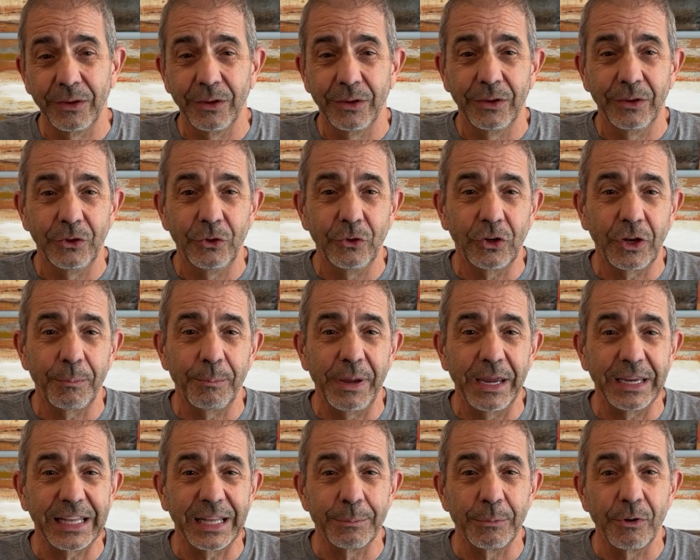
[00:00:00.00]
You can
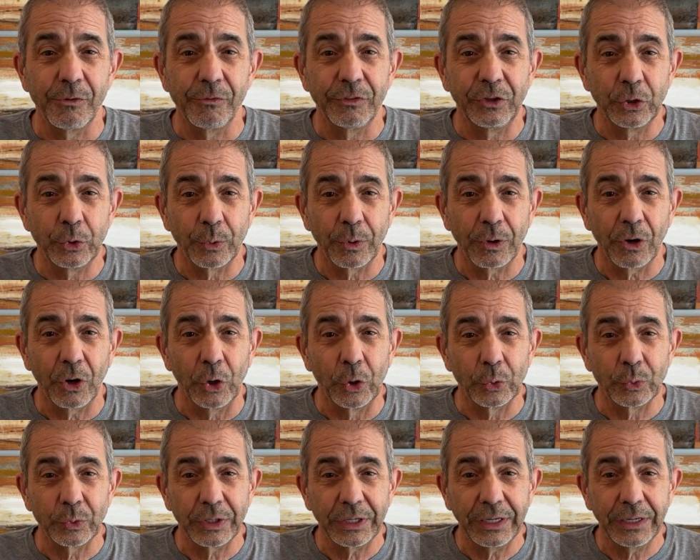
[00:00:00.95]
make them a viewer
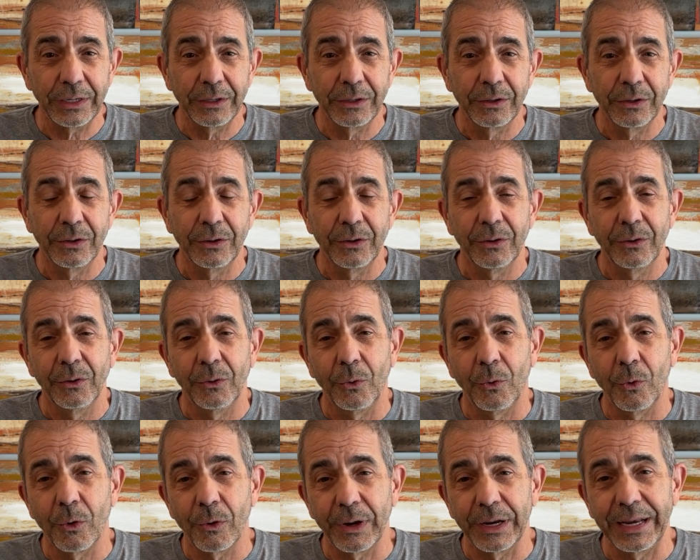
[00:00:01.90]
only,
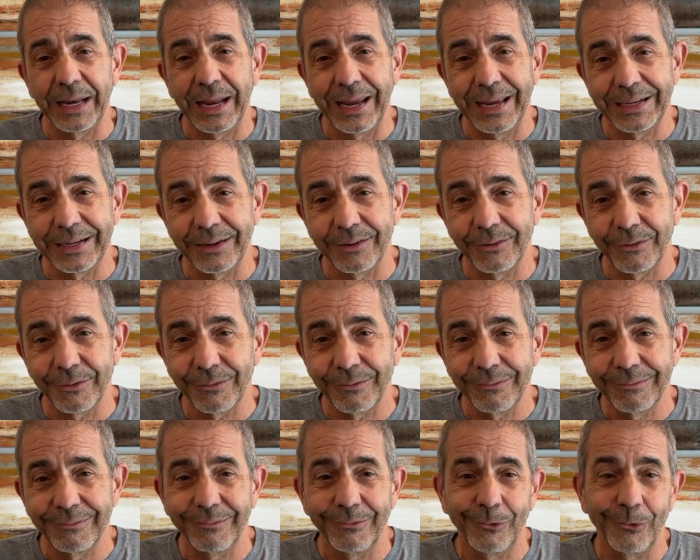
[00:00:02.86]
or an editor,
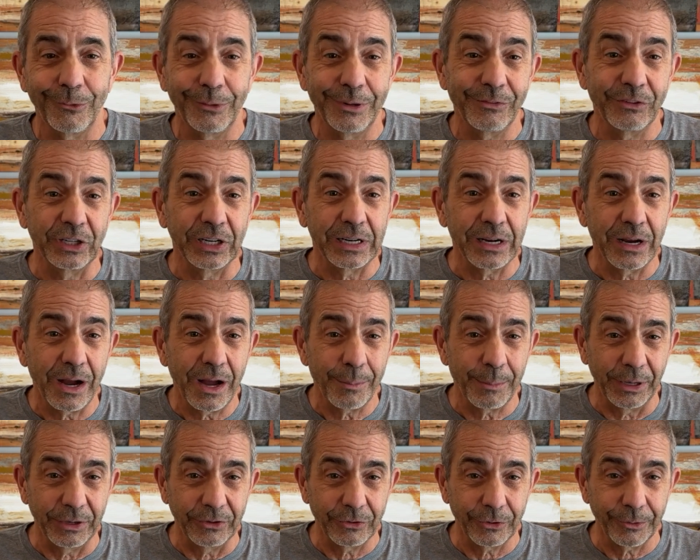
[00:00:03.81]
or even a
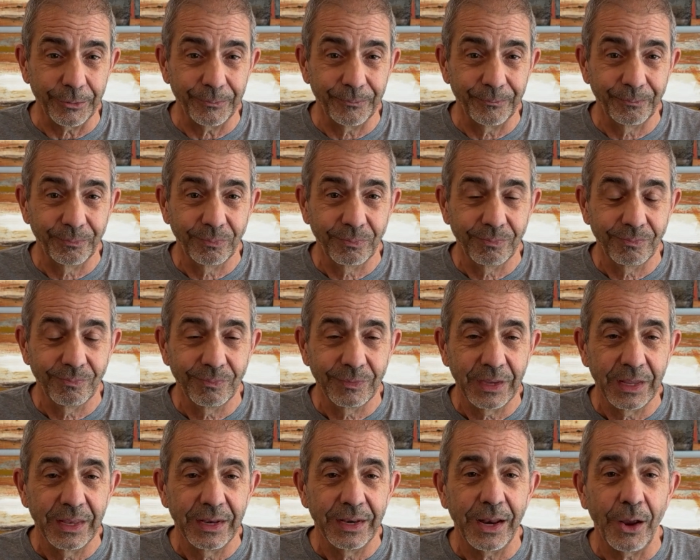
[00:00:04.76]
commenter.
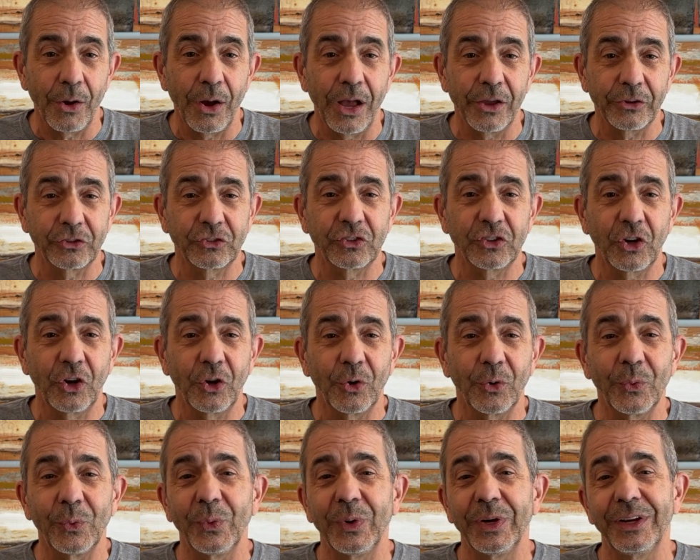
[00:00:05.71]
Now, I'll
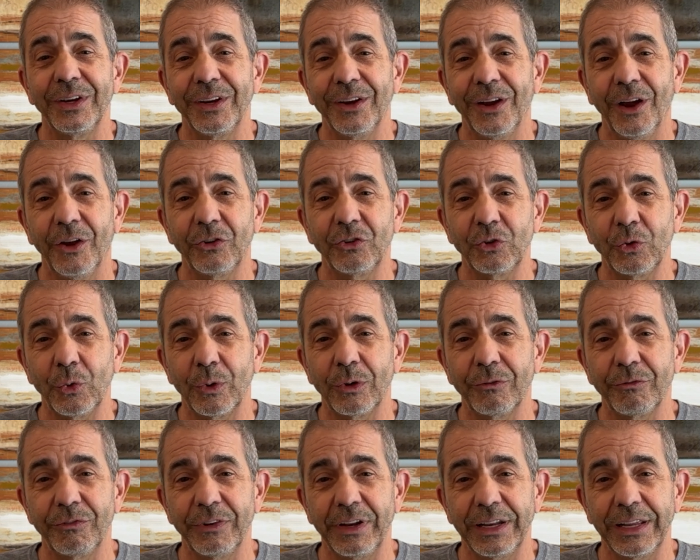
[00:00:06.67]
show a
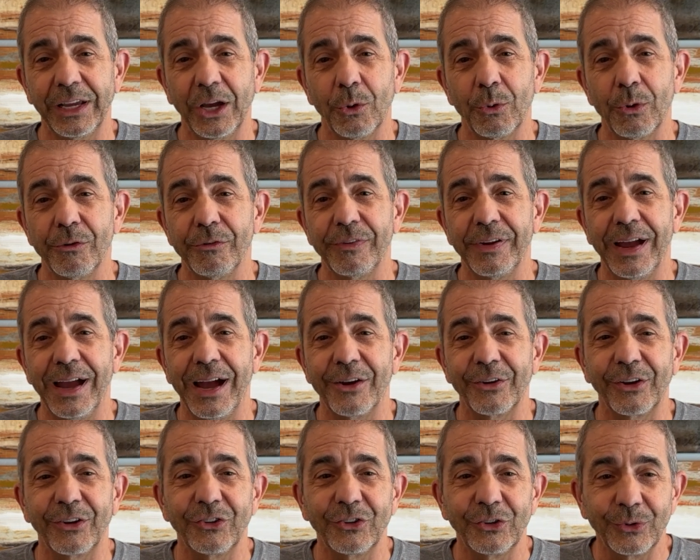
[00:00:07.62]
short video of how
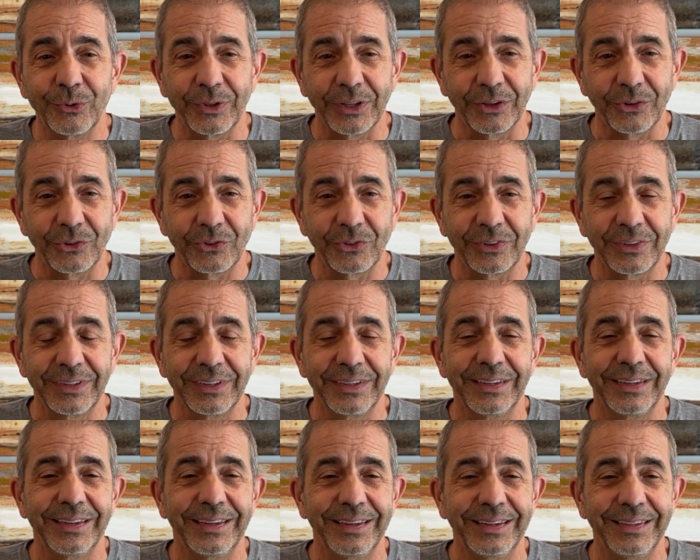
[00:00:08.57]
to do this
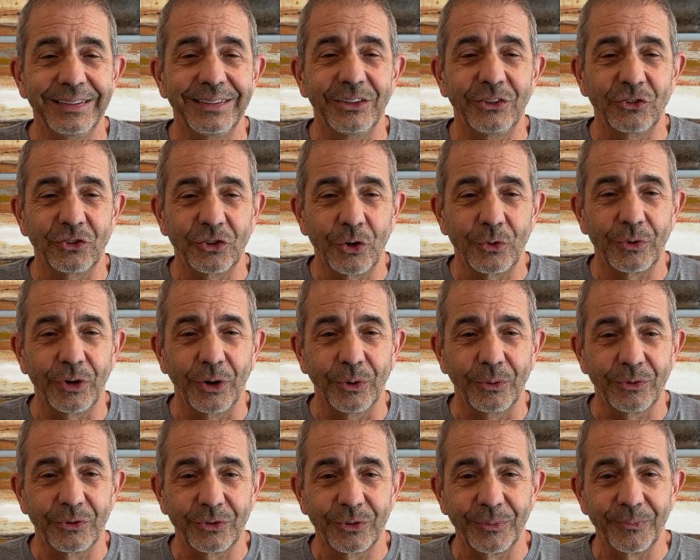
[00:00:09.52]
in the show
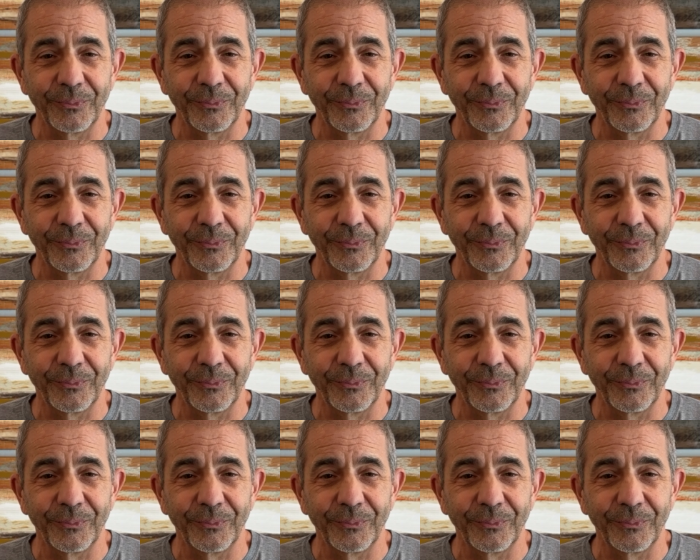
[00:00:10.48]
notes.